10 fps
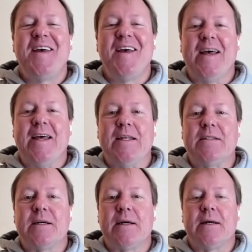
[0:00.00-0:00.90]

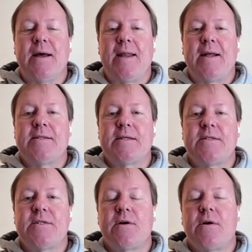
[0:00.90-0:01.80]
And as I
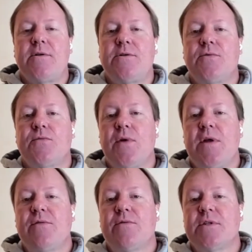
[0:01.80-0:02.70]
started to
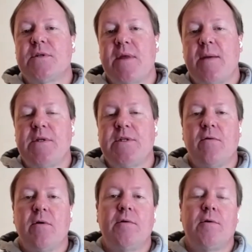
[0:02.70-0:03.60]
read through some of that
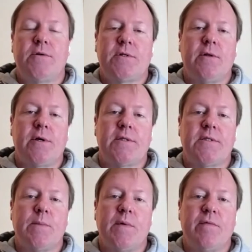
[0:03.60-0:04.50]
material and also look at
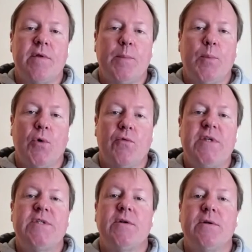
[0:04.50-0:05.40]
some of the more
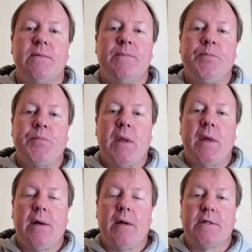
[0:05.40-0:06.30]
recent
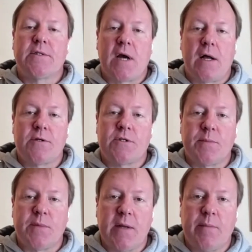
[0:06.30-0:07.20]

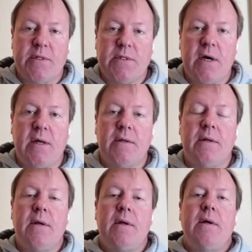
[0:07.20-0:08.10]
scholarship that had been done,
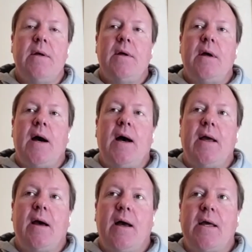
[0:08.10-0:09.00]

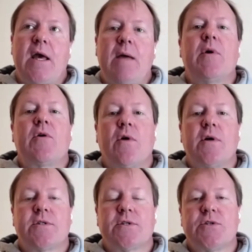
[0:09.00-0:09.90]
I came
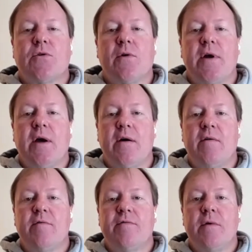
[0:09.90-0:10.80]
across the story
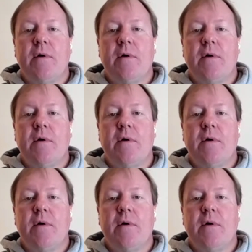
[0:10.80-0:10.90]
of